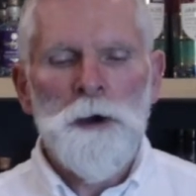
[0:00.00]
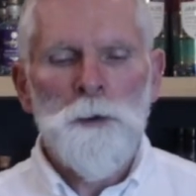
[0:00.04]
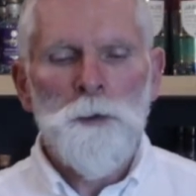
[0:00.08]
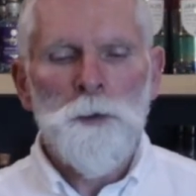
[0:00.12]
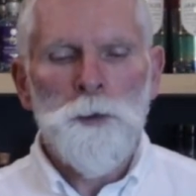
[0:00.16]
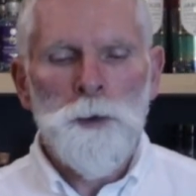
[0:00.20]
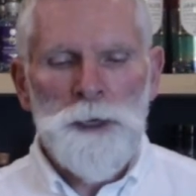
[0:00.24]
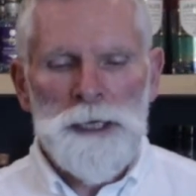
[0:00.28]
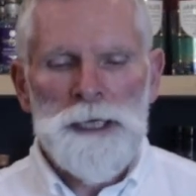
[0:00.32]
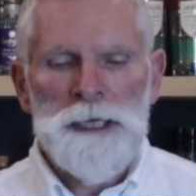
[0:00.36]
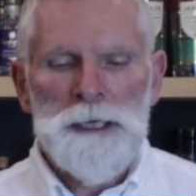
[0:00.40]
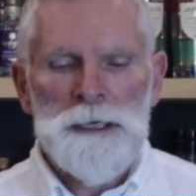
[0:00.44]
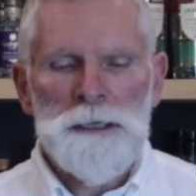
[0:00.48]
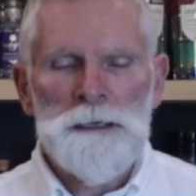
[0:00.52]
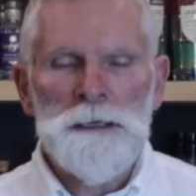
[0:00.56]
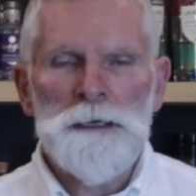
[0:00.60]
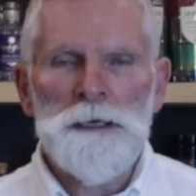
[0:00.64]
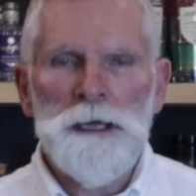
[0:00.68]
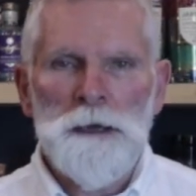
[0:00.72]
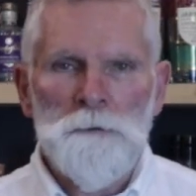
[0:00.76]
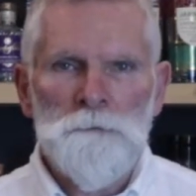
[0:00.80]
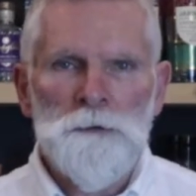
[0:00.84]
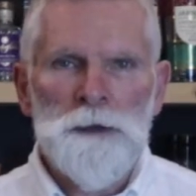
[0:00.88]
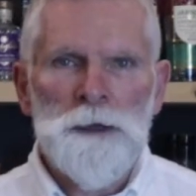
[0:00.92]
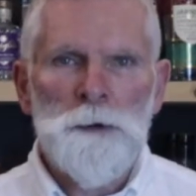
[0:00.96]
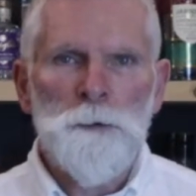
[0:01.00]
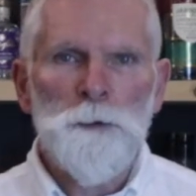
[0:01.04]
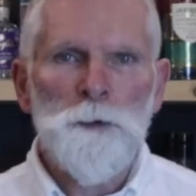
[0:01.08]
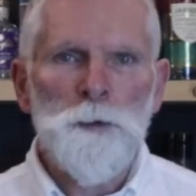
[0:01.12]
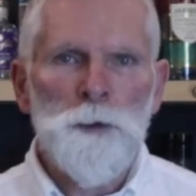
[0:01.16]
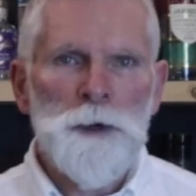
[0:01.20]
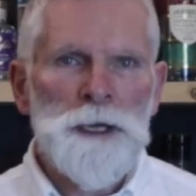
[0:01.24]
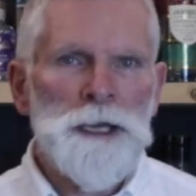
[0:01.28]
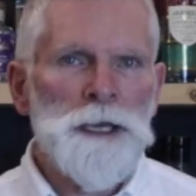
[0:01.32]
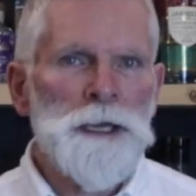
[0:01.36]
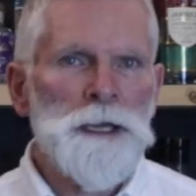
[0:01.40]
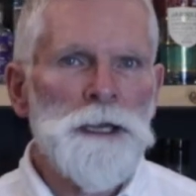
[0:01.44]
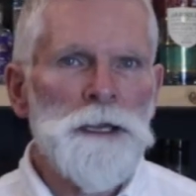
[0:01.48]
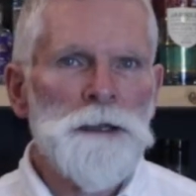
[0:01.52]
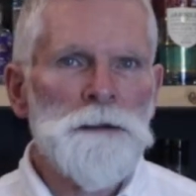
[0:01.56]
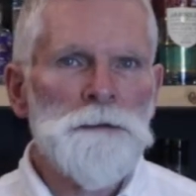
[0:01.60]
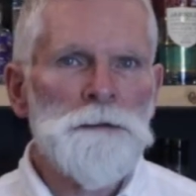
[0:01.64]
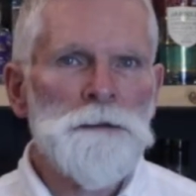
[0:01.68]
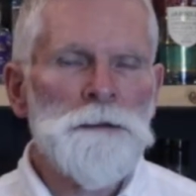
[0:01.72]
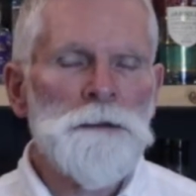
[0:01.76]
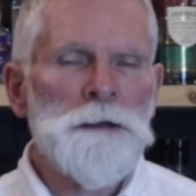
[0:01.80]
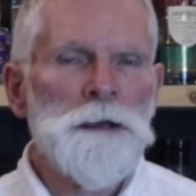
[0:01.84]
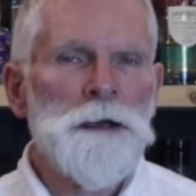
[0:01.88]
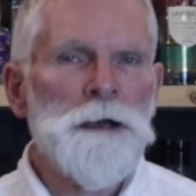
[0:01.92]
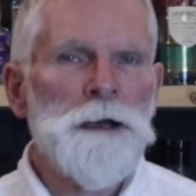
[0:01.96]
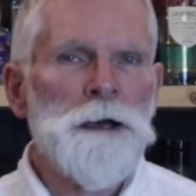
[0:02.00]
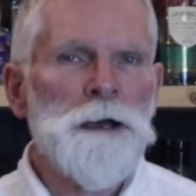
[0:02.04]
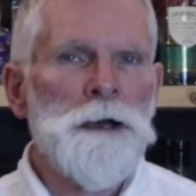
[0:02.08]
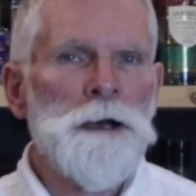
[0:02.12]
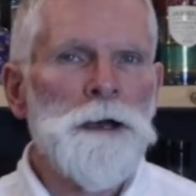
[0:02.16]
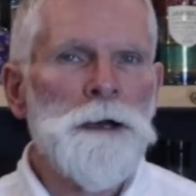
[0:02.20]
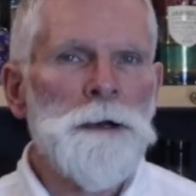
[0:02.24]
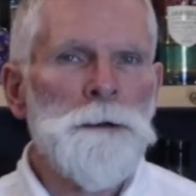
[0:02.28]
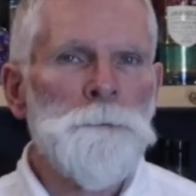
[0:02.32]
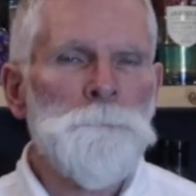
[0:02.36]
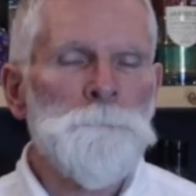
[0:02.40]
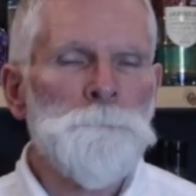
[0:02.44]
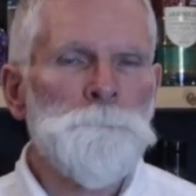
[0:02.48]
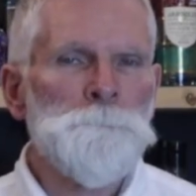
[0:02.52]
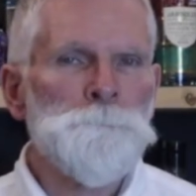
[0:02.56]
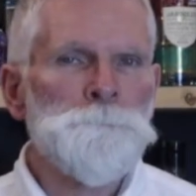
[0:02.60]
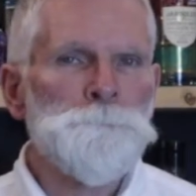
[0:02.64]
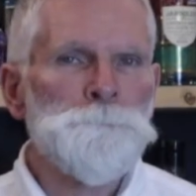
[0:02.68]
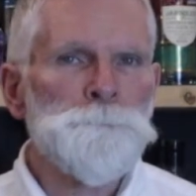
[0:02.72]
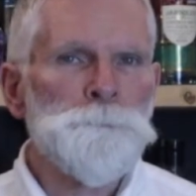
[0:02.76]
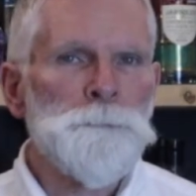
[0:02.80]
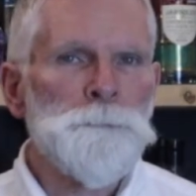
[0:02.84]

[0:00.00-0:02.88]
We love it with London